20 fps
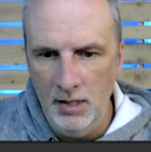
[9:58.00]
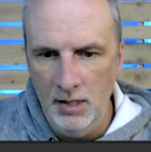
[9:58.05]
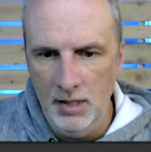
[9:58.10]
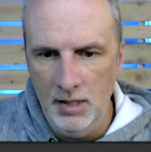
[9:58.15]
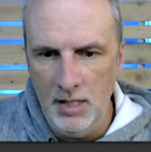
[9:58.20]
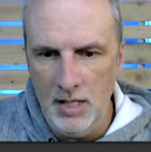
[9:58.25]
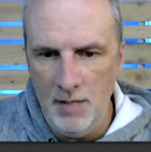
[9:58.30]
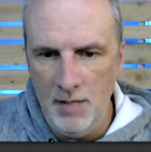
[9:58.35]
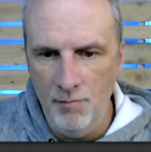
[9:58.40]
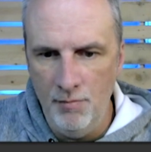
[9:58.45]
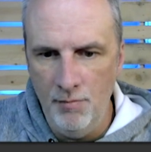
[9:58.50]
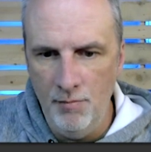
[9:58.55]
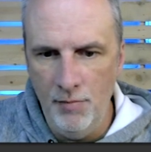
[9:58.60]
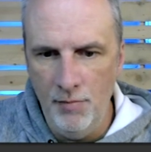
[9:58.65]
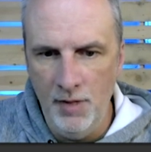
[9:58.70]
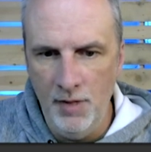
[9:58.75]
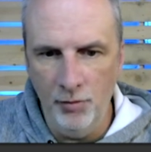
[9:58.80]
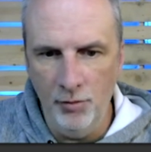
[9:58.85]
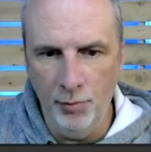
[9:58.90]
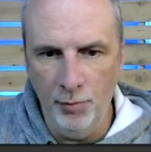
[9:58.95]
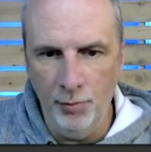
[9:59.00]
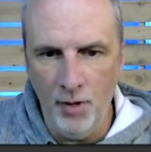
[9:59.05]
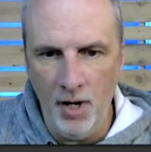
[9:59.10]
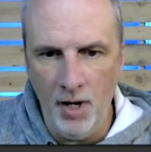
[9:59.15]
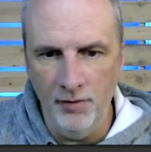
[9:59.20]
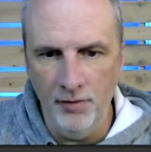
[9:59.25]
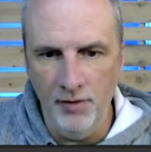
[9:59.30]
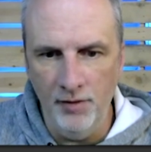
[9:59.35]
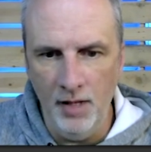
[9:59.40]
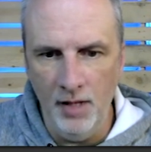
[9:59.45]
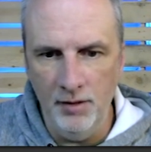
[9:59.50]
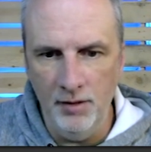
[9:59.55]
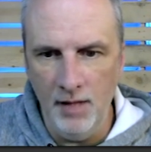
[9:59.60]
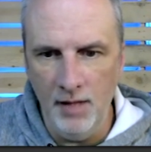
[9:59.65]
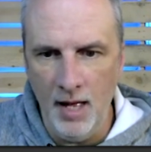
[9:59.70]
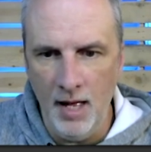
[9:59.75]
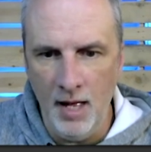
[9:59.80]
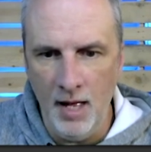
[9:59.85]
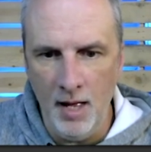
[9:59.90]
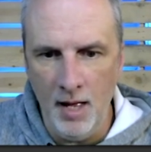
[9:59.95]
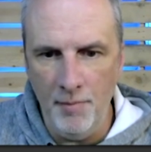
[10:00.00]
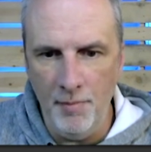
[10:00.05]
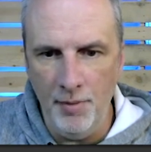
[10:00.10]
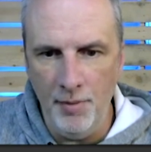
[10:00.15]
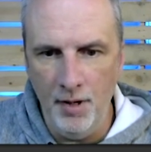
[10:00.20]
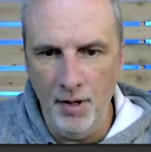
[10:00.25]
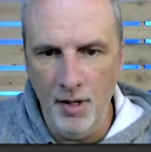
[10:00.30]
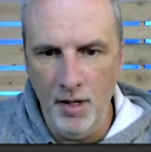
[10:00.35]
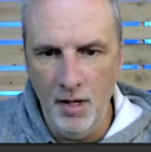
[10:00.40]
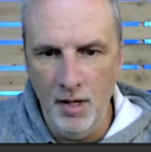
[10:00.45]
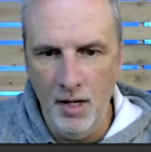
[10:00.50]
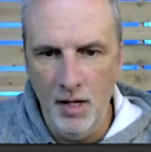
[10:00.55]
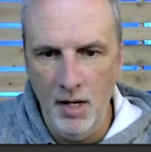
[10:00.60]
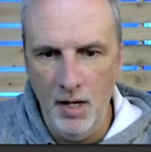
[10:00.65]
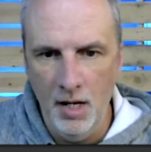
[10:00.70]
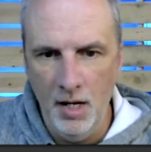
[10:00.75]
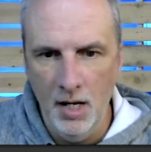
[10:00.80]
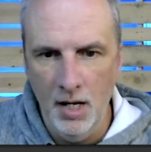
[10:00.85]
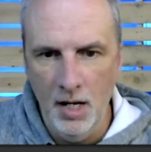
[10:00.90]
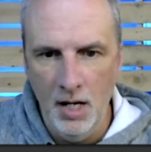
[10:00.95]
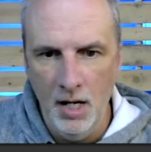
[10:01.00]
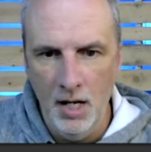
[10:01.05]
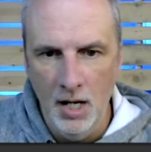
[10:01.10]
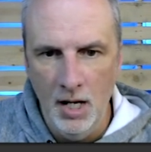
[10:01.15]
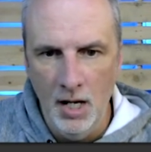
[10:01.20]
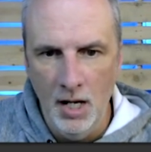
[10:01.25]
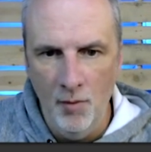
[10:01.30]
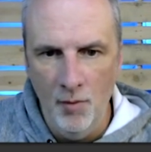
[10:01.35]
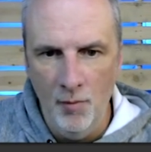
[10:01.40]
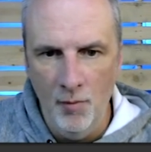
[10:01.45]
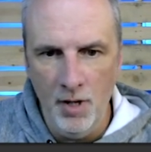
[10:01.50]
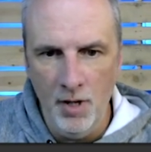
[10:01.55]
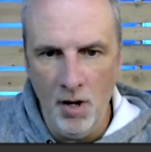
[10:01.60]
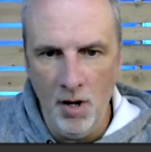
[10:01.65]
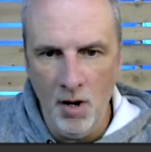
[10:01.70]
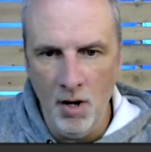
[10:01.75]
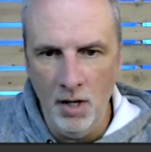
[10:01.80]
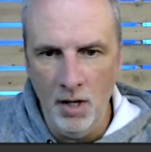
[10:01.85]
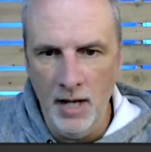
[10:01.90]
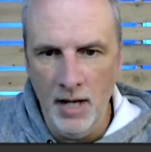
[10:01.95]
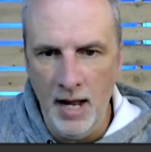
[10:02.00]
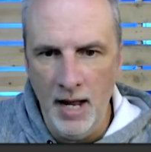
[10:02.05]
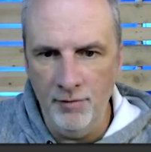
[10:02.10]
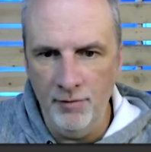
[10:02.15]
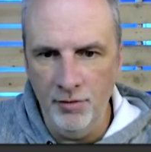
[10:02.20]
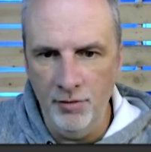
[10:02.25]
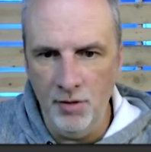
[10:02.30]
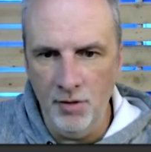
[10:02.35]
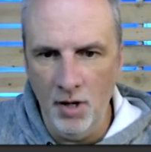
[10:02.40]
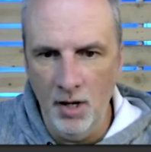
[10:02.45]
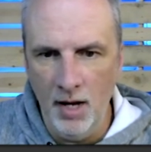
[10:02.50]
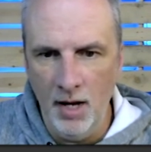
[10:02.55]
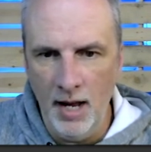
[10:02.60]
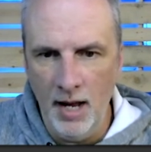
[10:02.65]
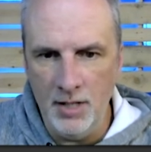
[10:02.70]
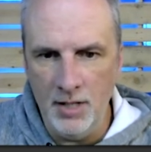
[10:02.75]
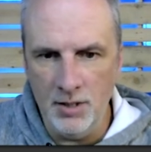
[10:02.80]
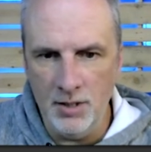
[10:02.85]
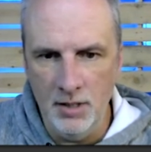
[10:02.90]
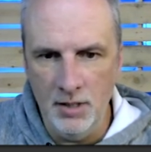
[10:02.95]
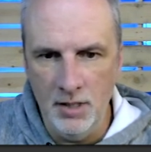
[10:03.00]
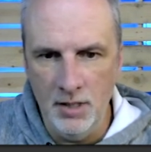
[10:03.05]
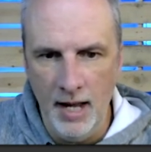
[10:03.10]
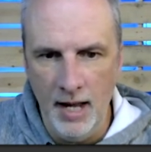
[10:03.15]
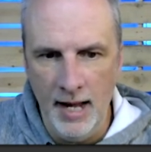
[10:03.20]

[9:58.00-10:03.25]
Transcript: keep this process up. We are going to have to start actually